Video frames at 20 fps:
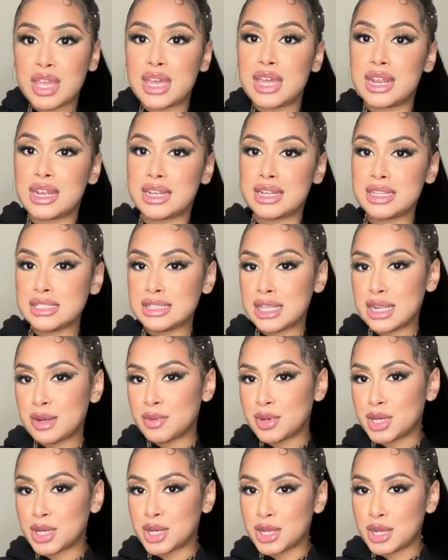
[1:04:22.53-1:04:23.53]
And this is not
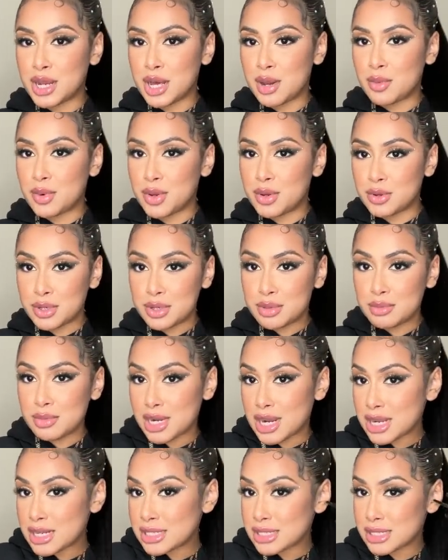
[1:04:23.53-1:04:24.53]
even the color I wanted,
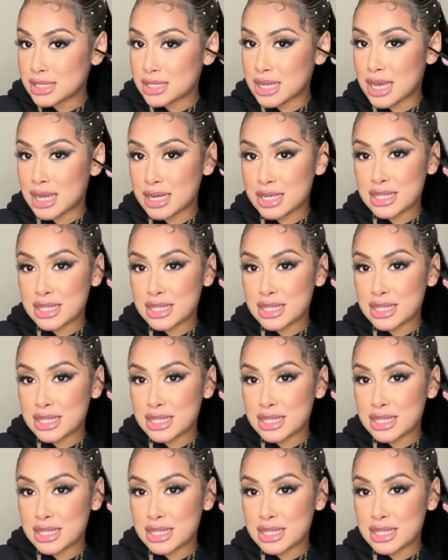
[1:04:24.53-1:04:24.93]
but I just got